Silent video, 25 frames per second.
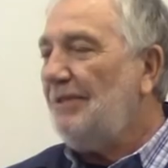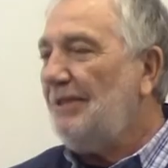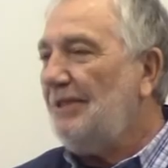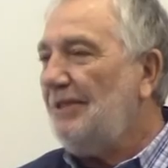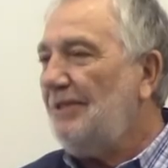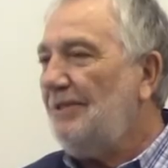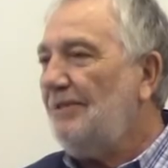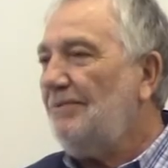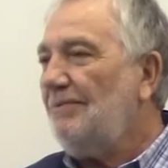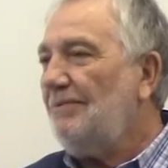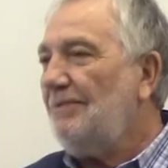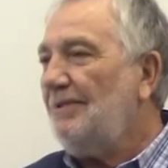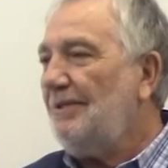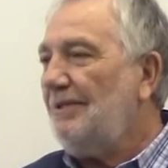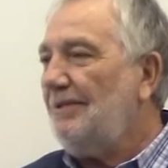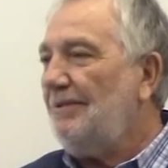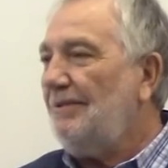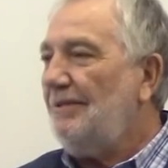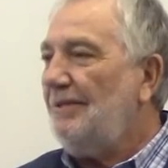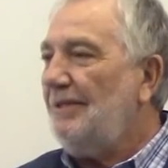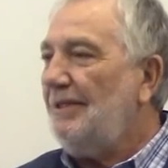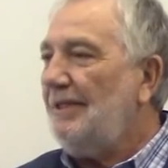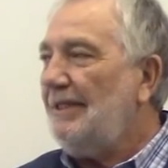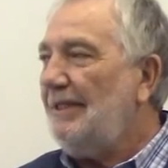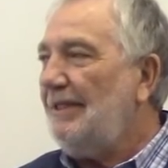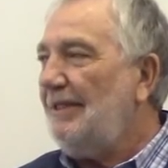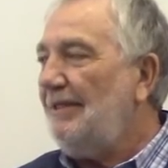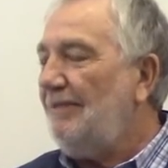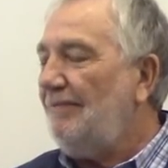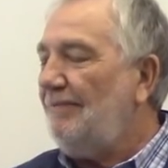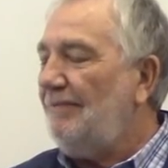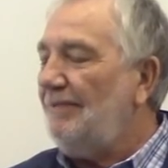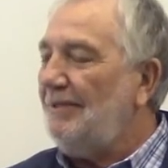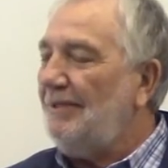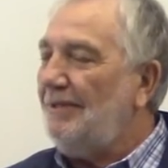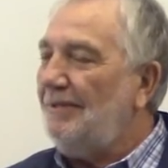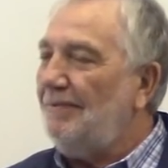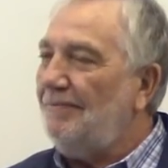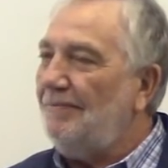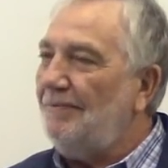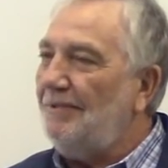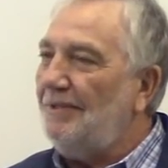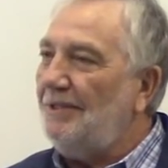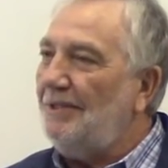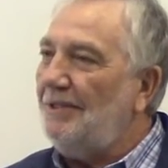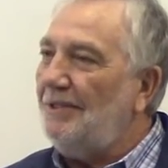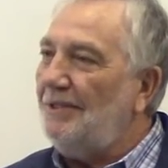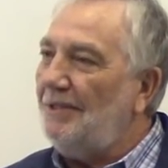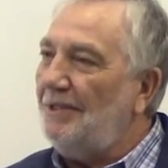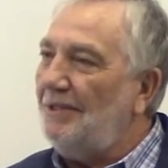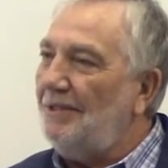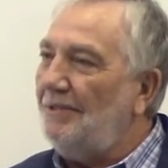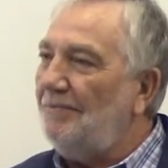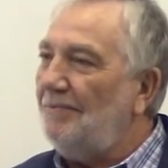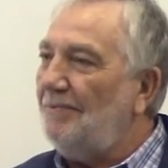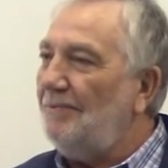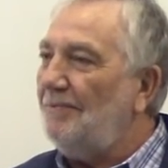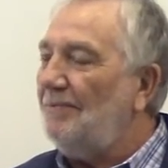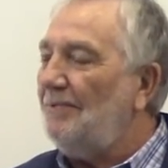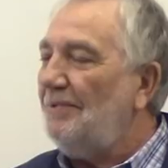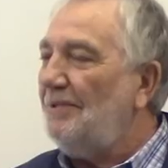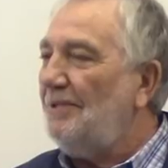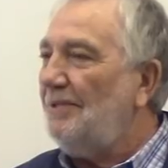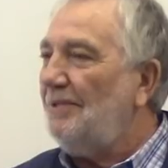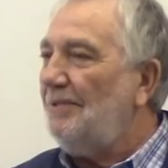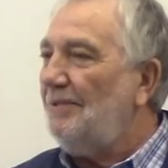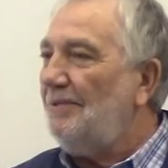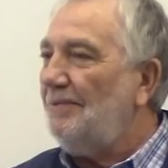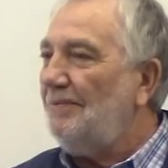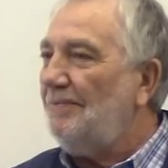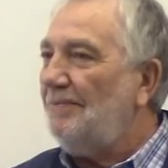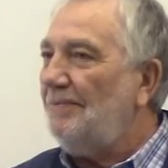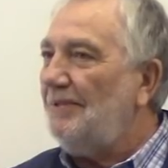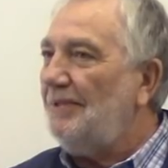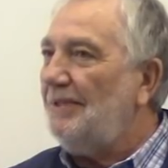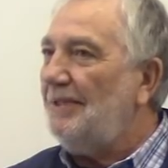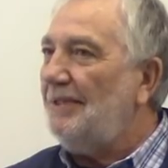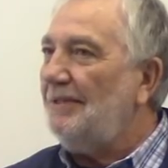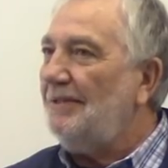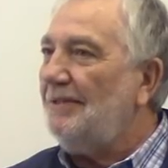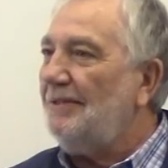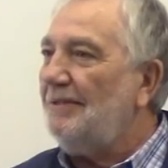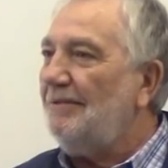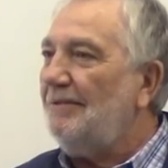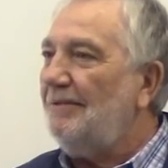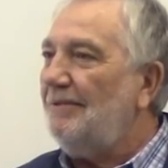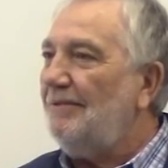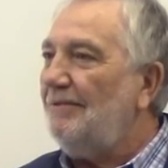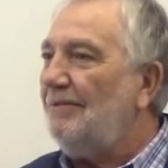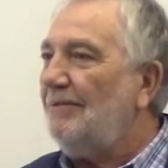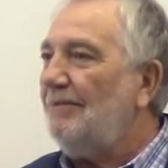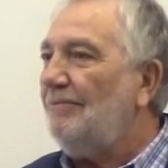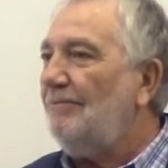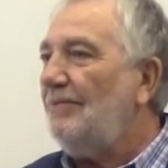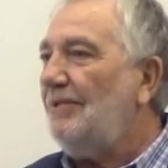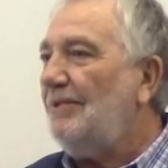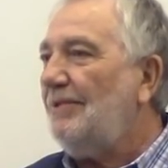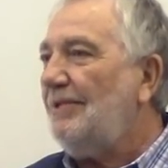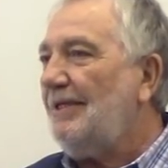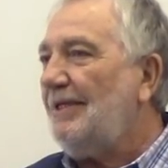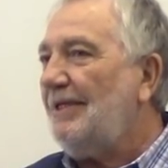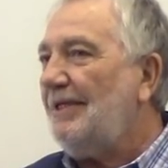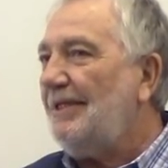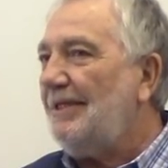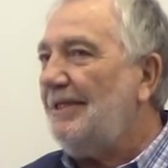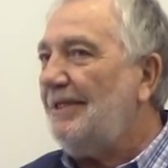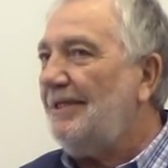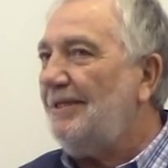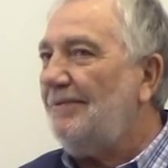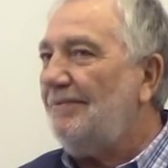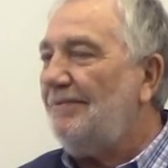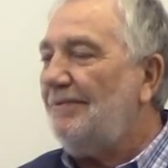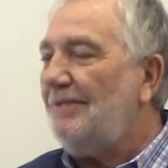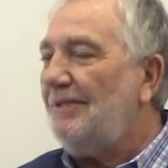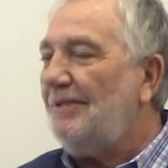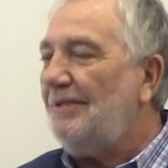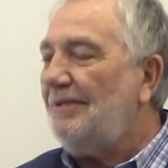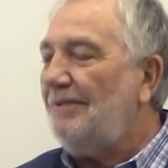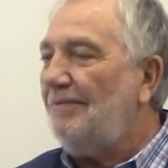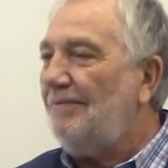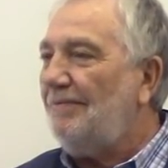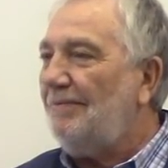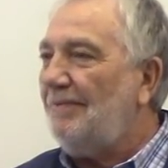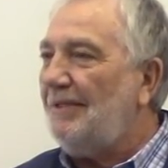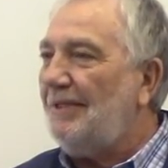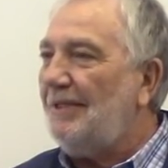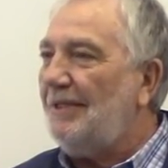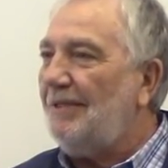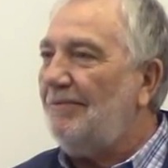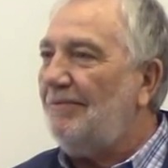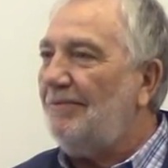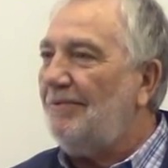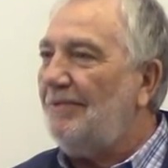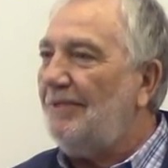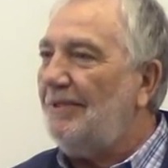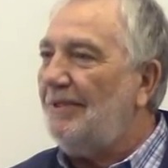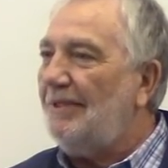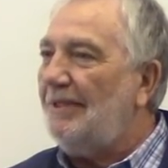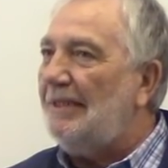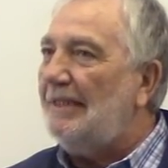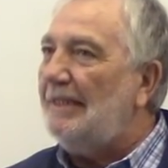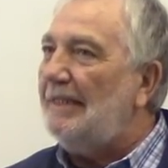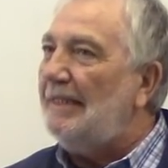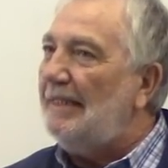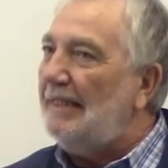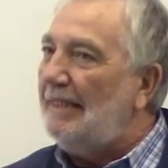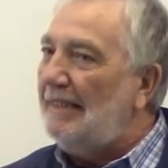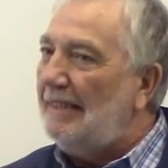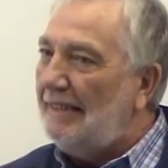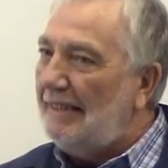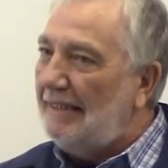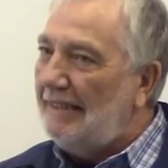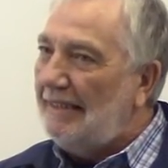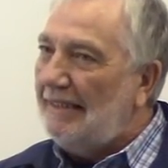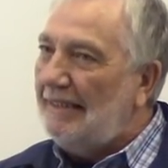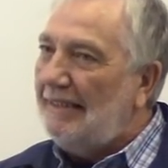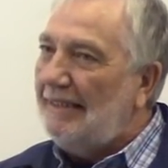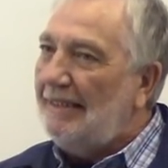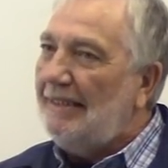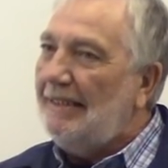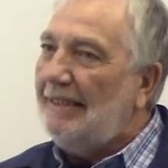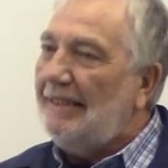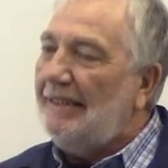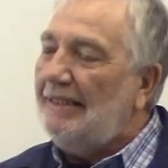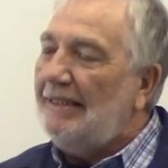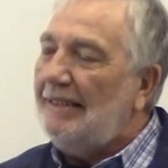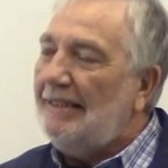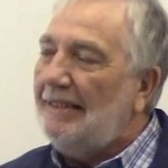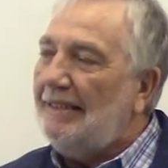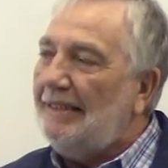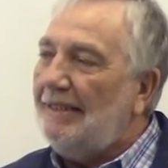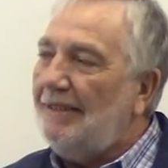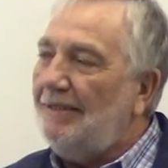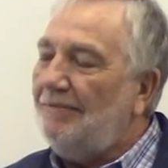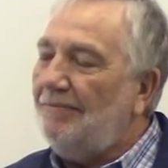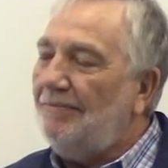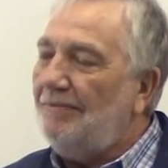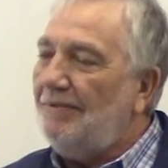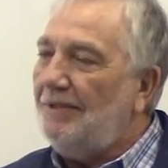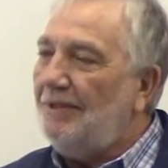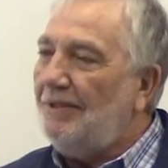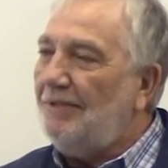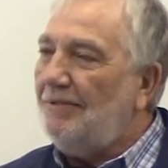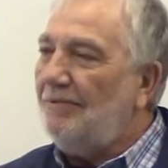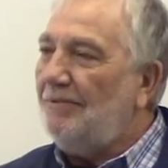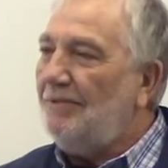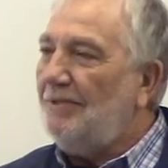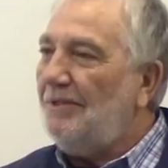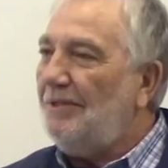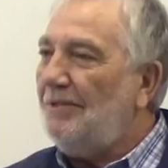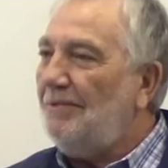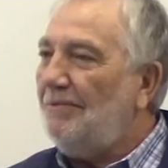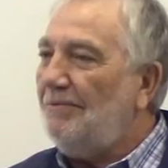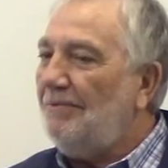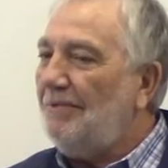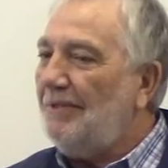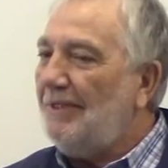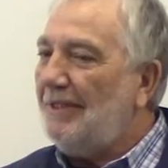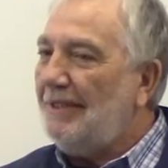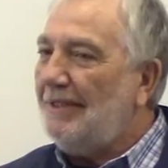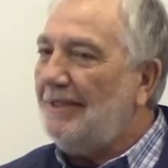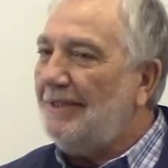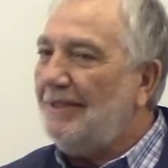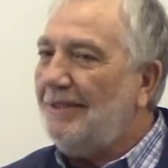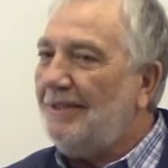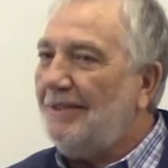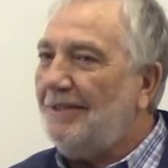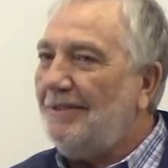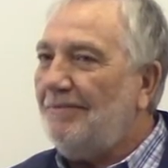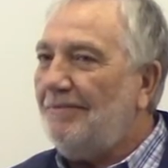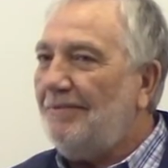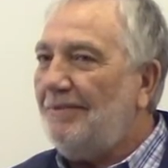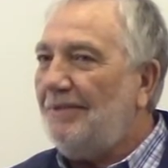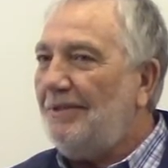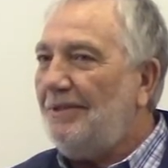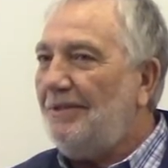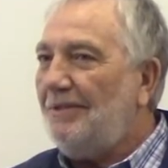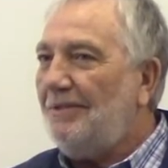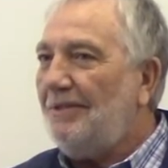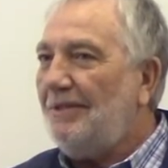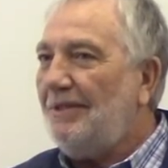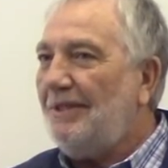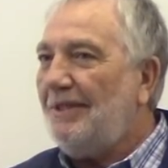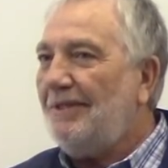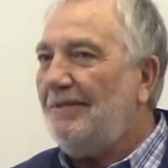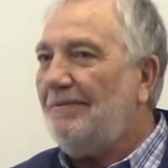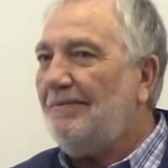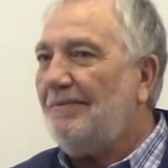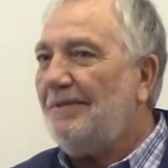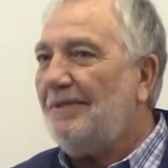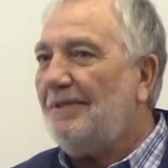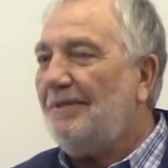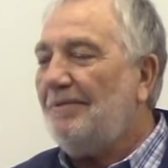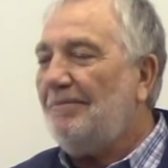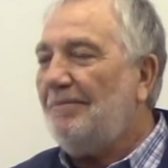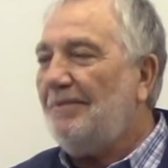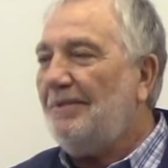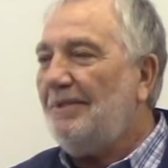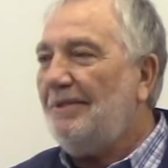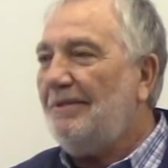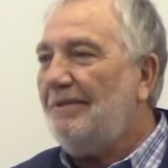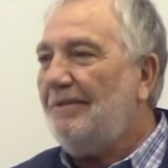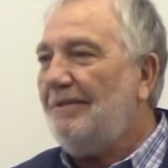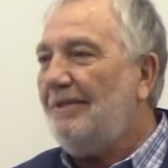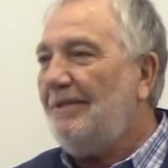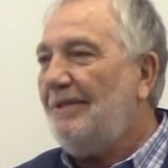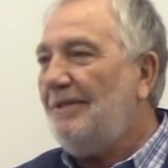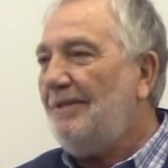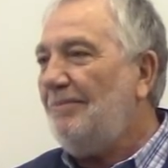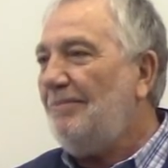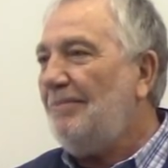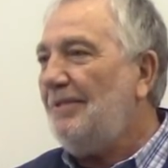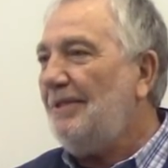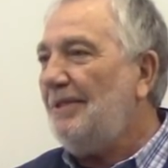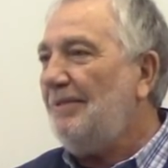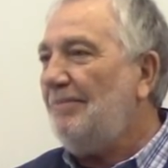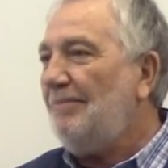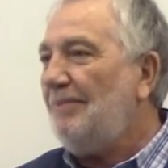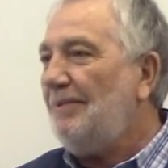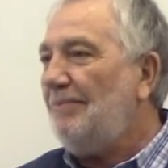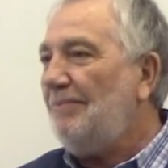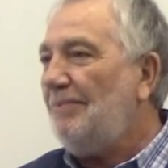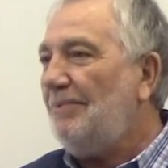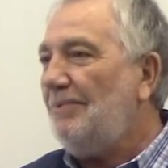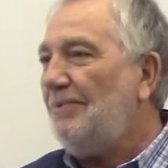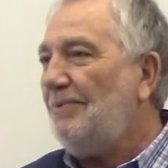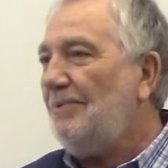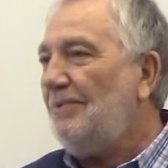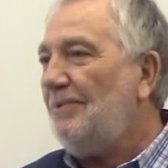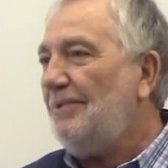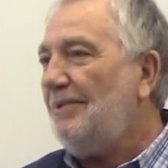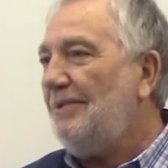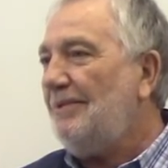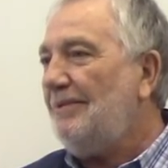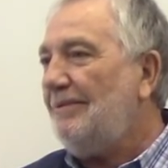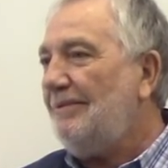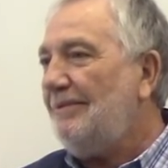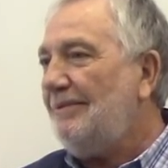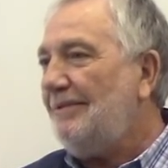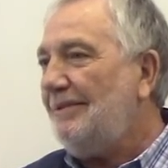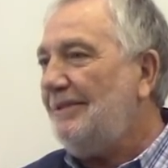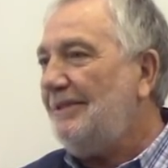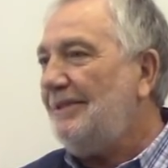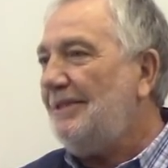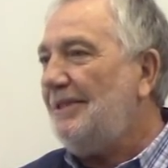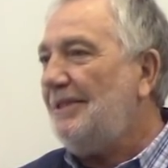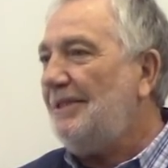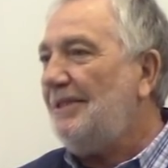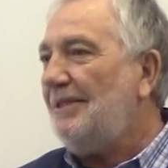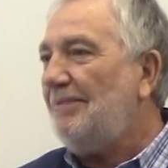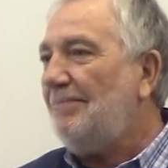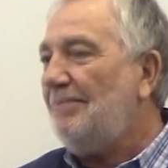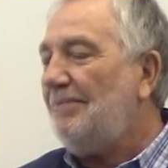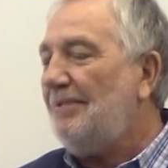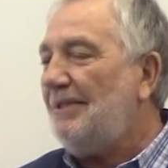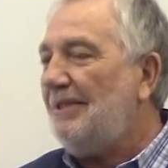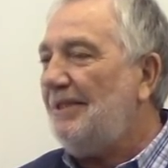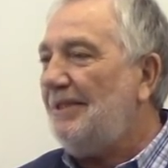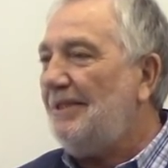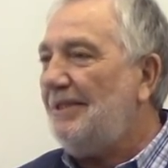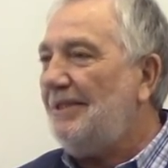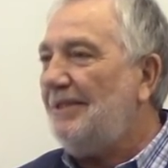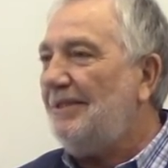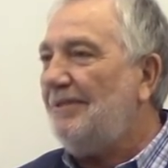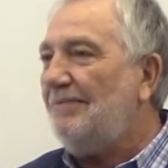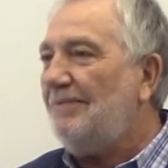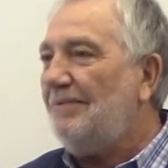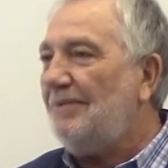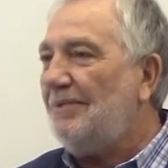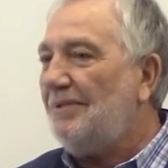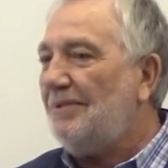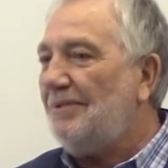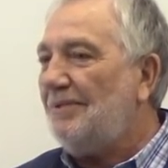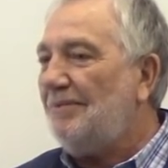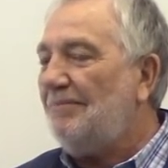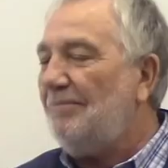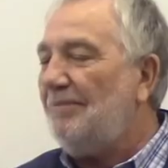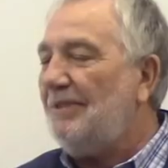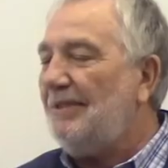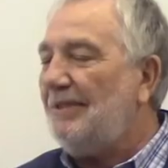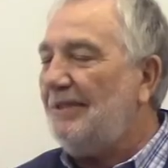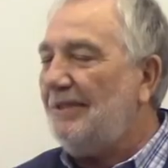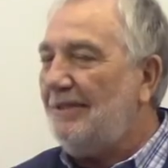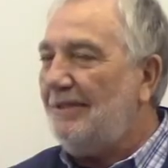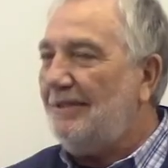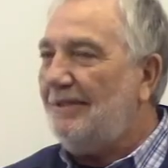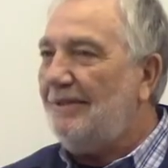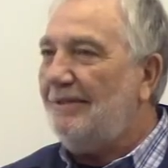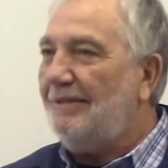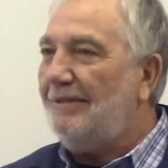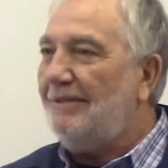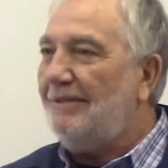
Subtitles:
big thrill, even if you deliver one or if you just go walk out in the field and find one. If you don't get a rise out of a new calf coming, new baby born, and get up and get that first milk,